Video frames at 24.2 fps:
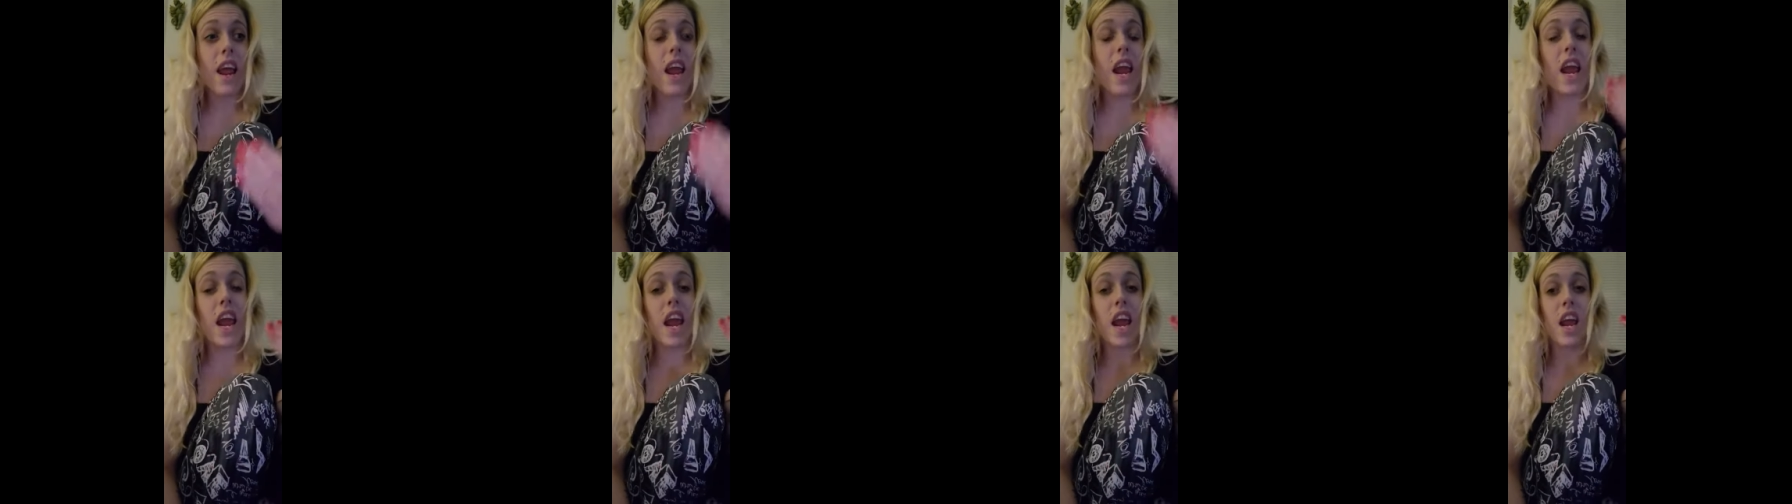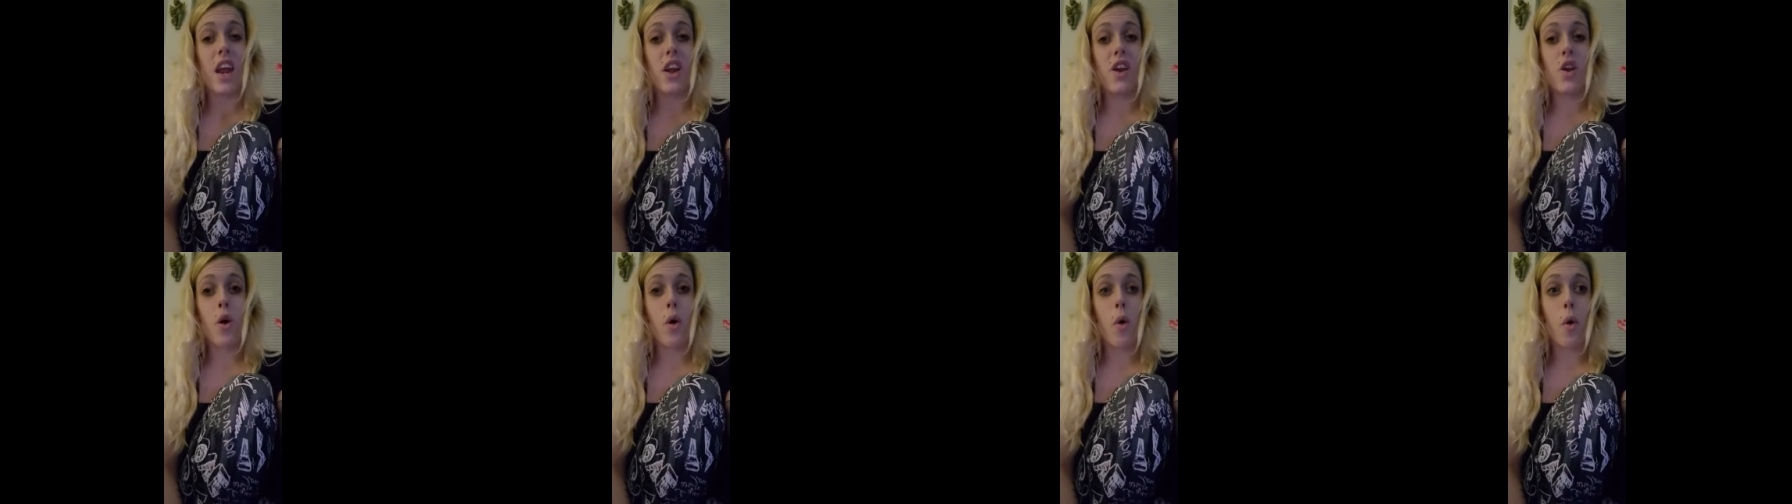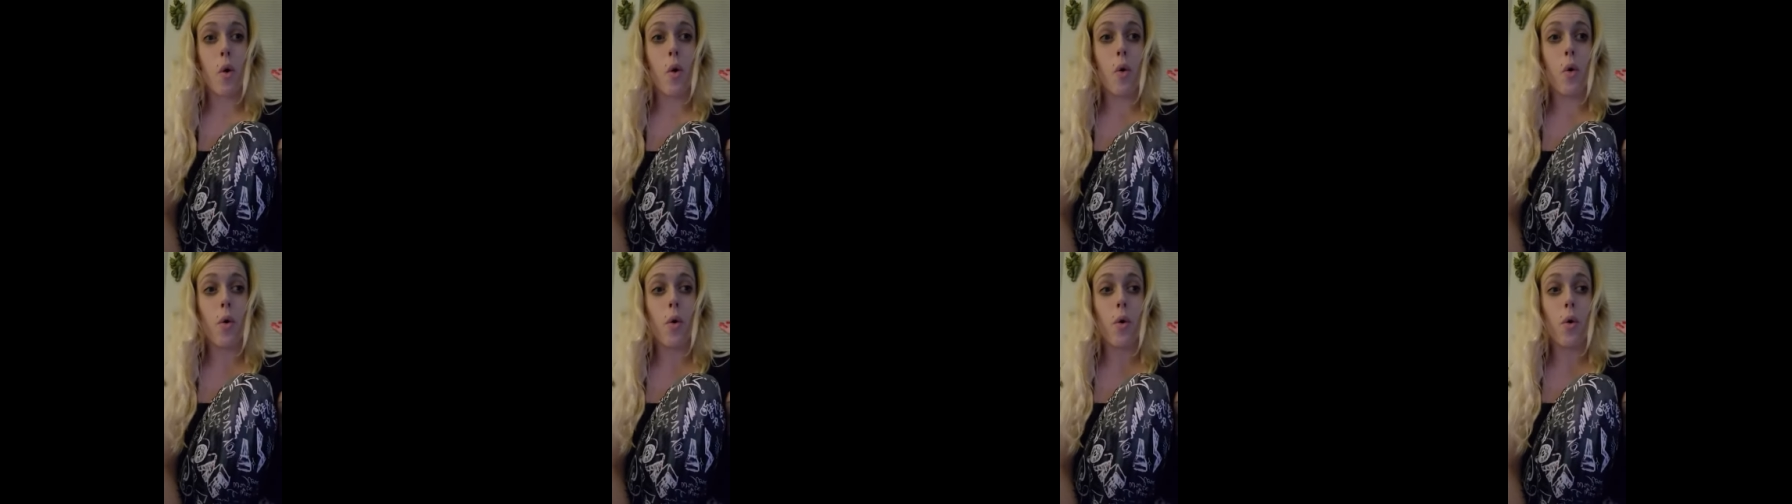and
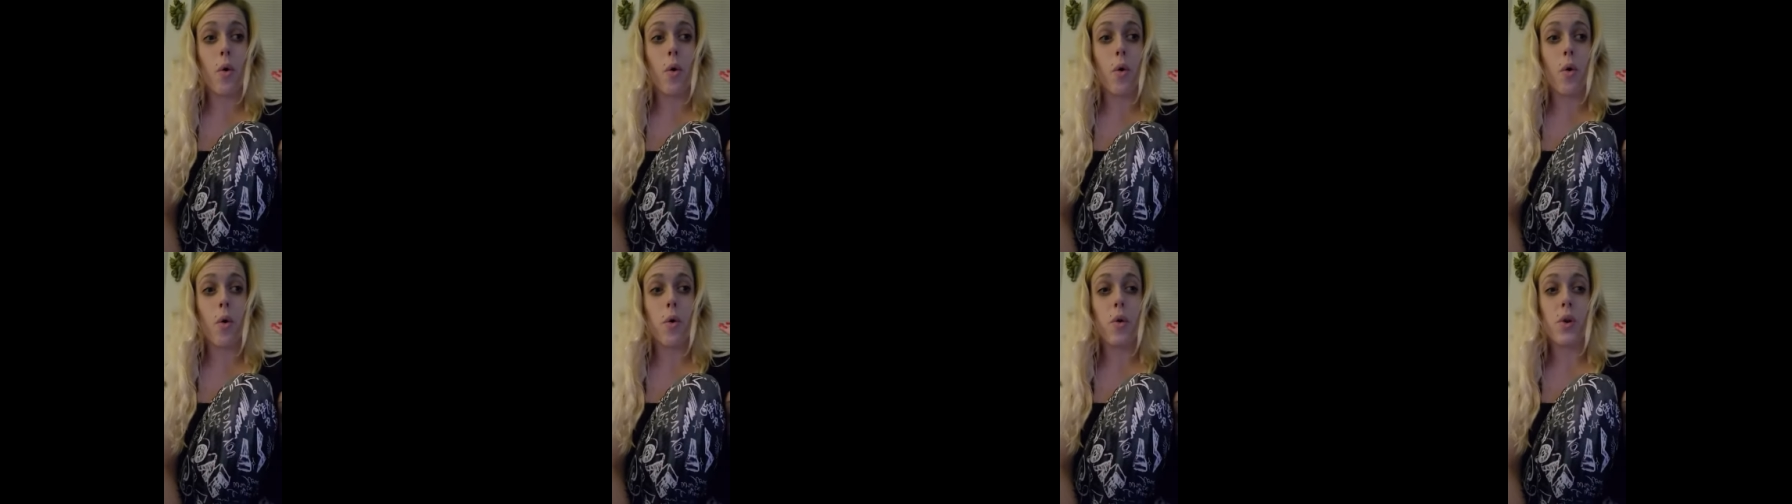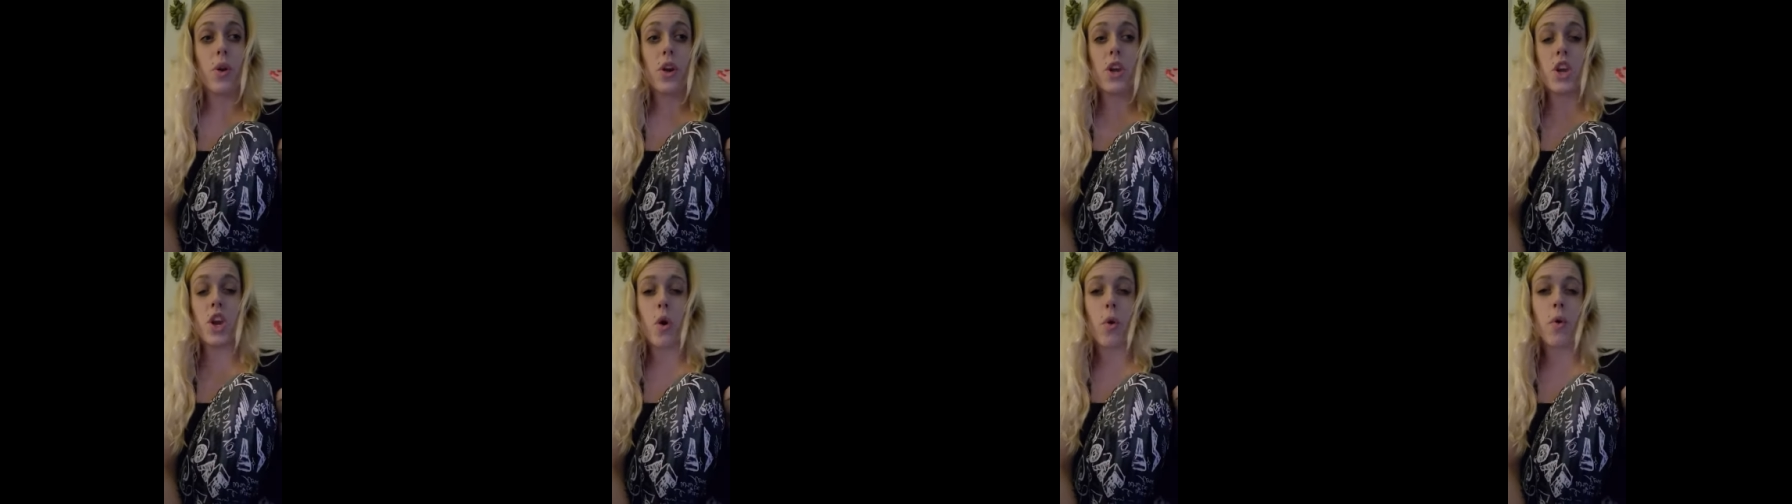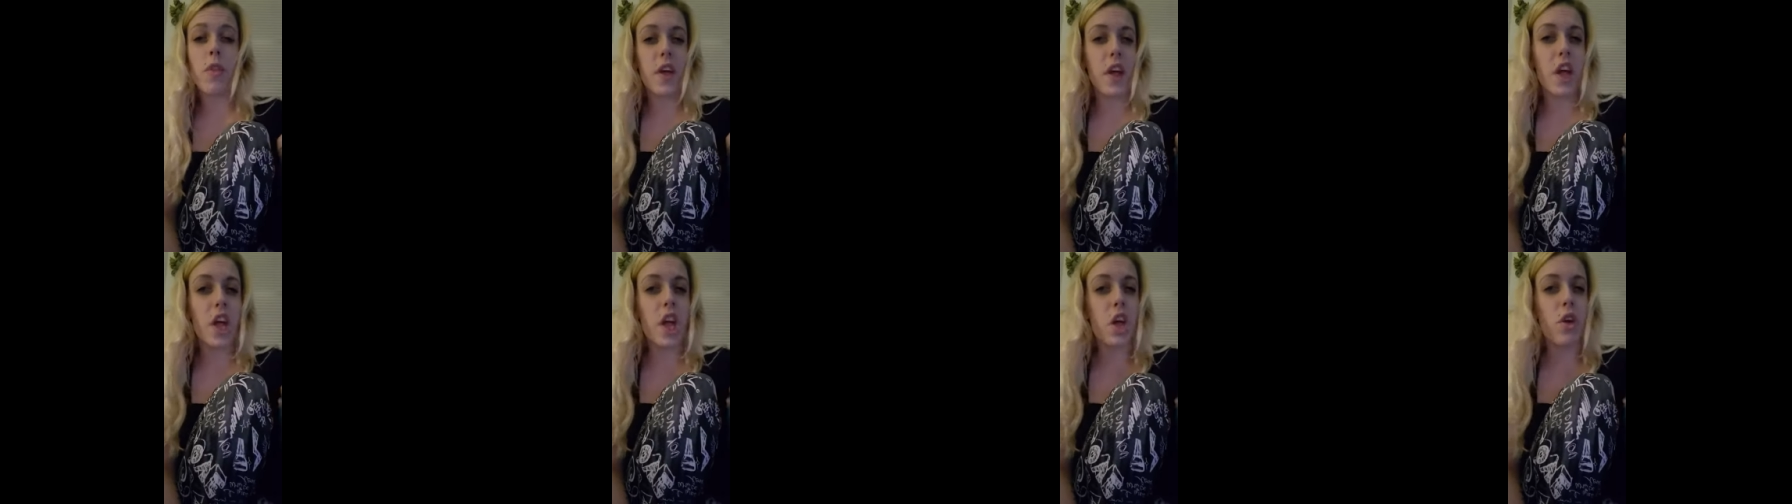know
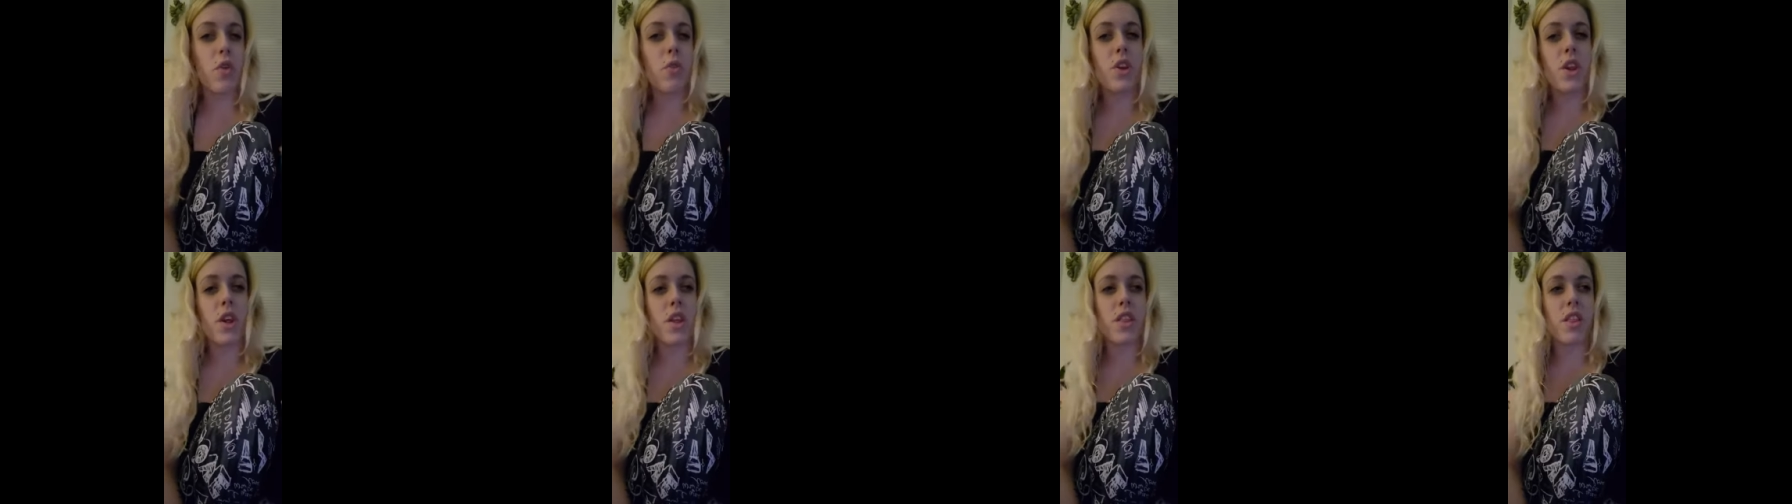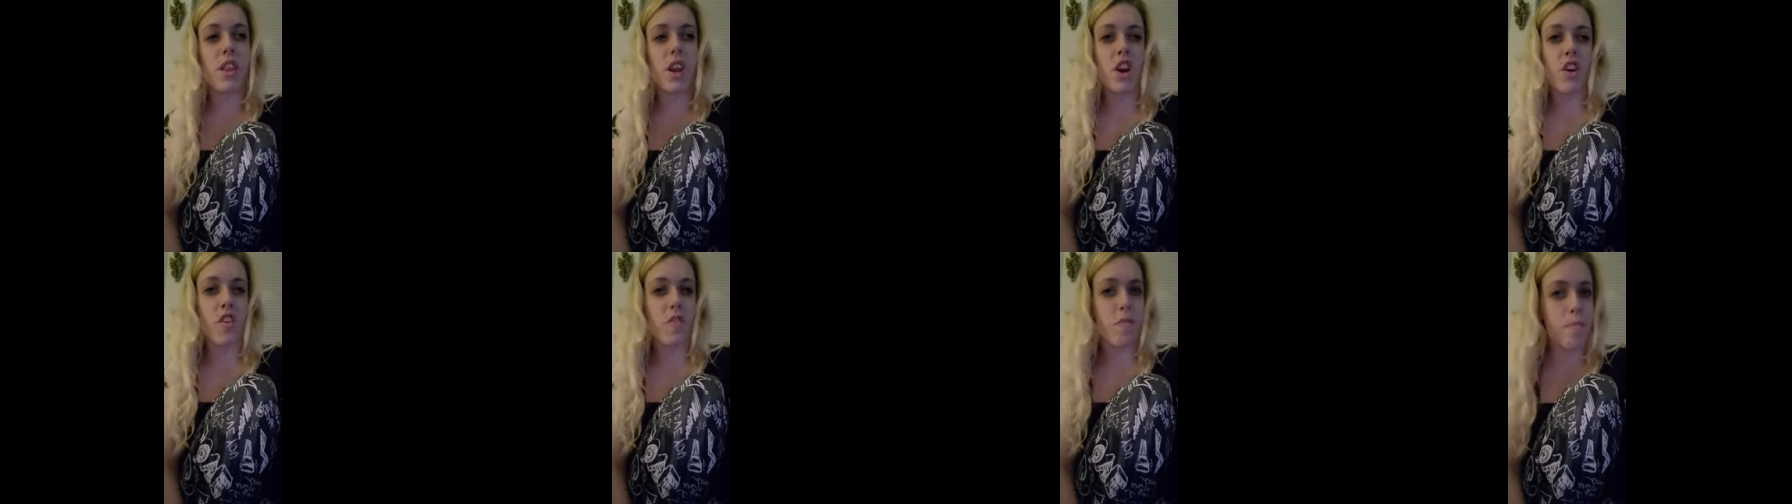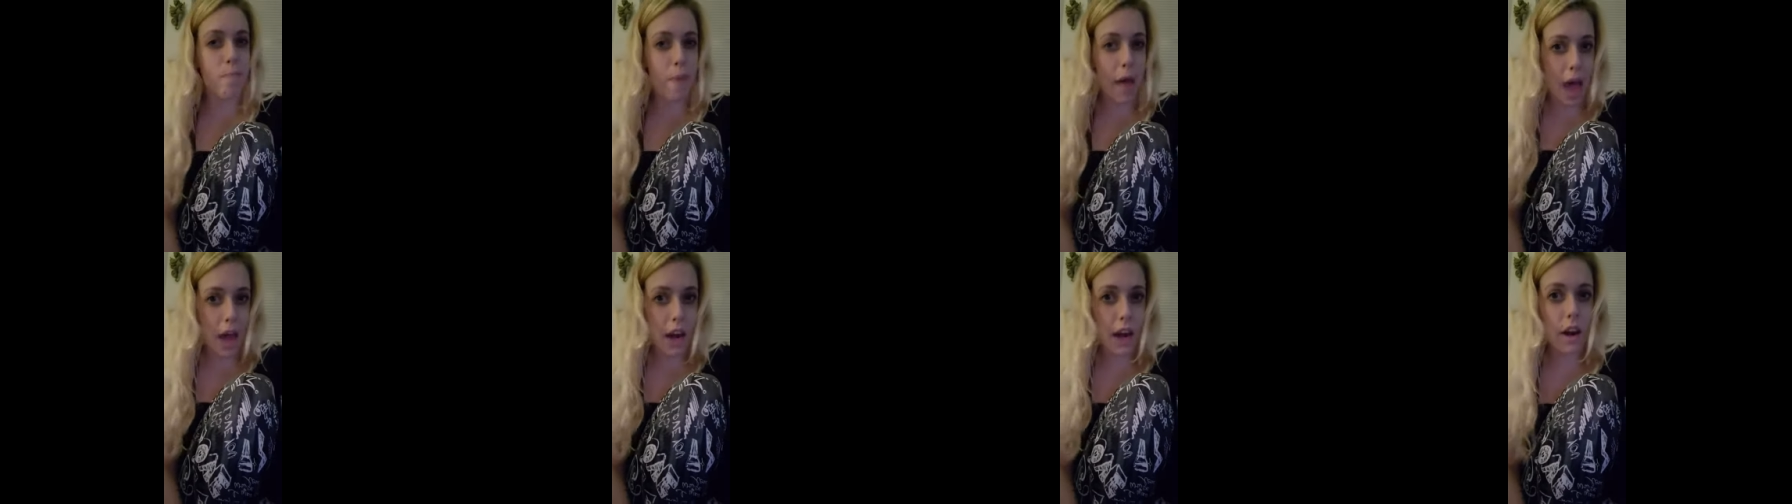that you deserve
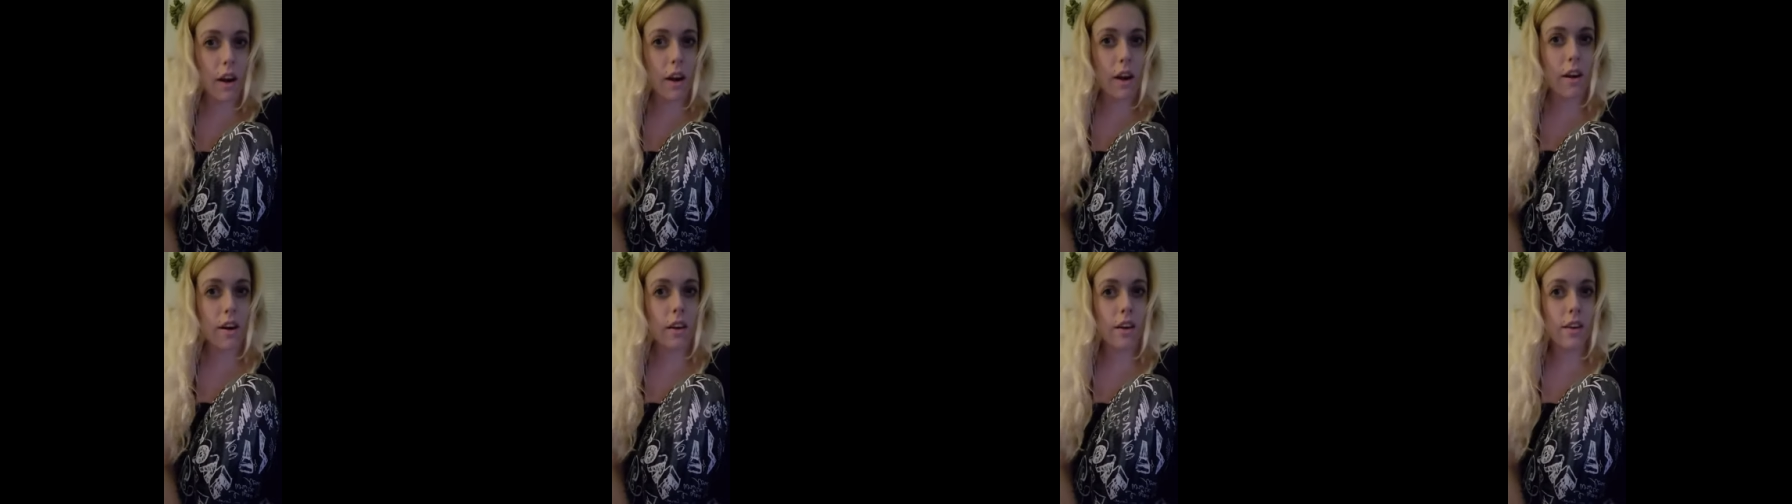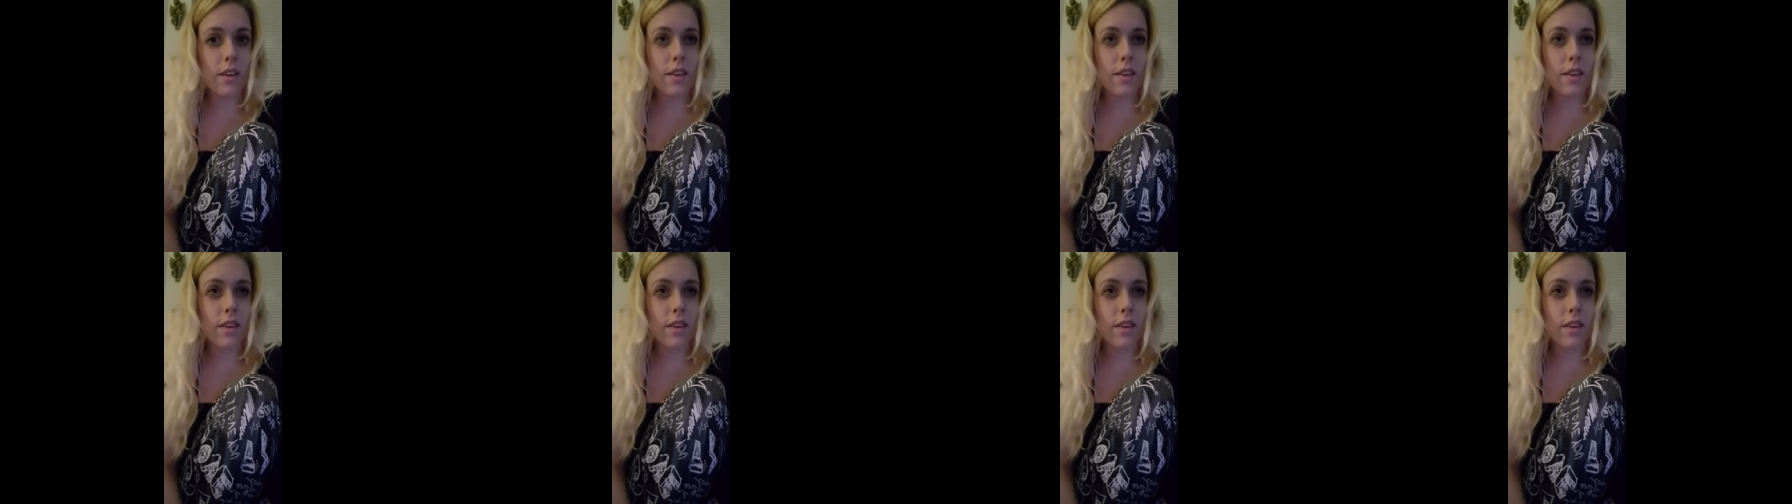better.